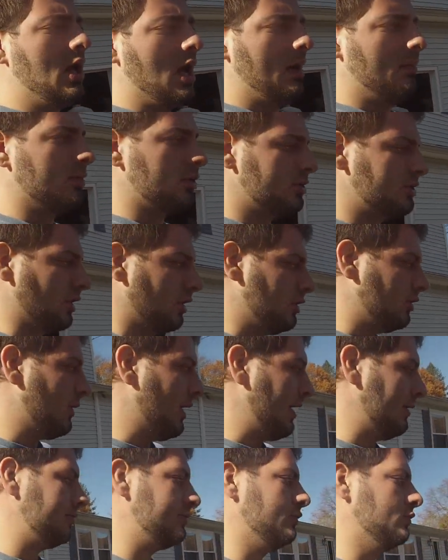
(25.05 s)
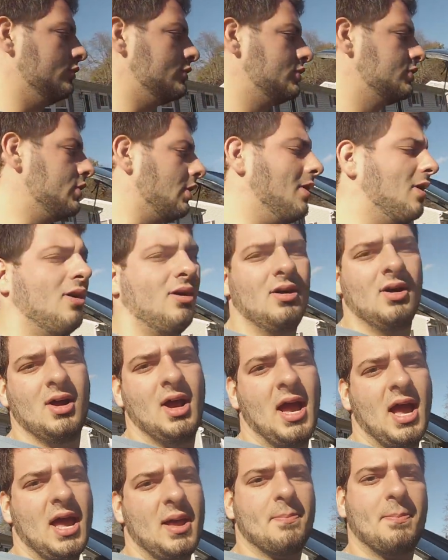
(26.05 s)
I'm gonna show you how to install
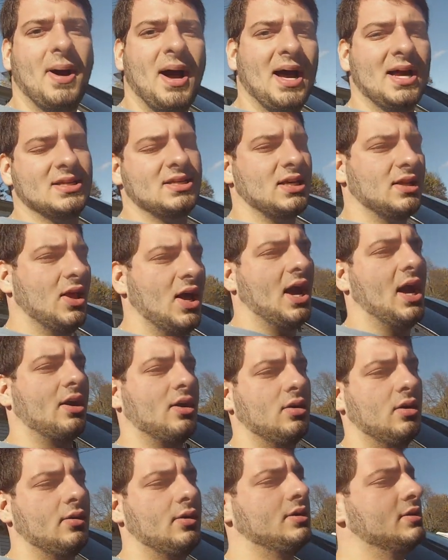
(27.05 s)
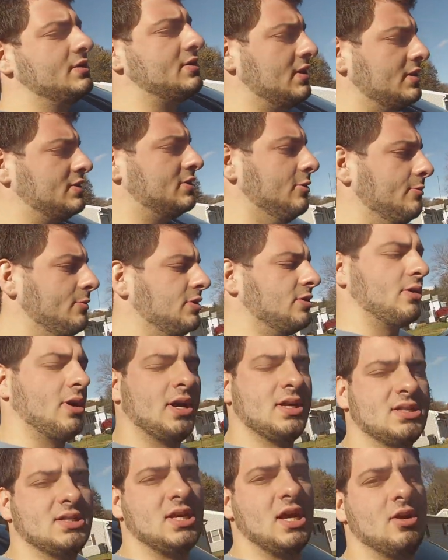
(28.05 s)
a posi lock system in your
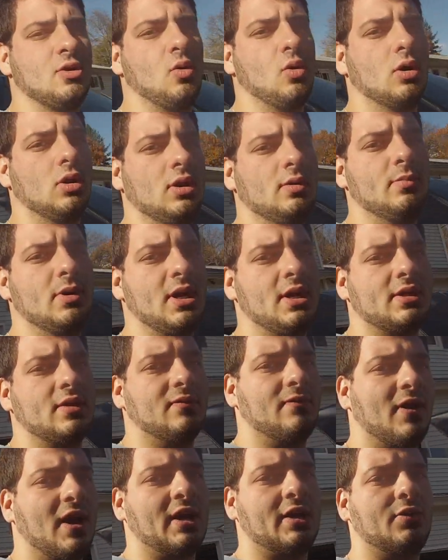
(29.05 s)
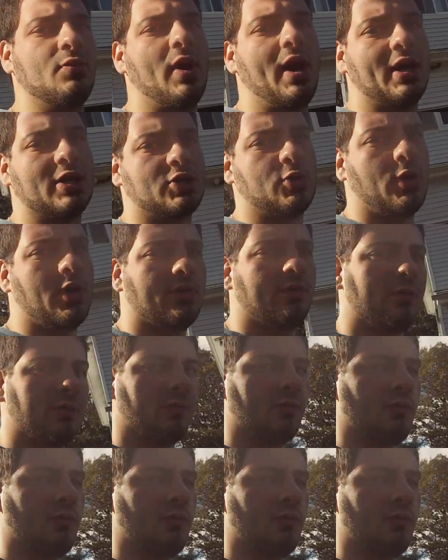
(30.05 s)
S10 or eliminate the vacuum actuator for the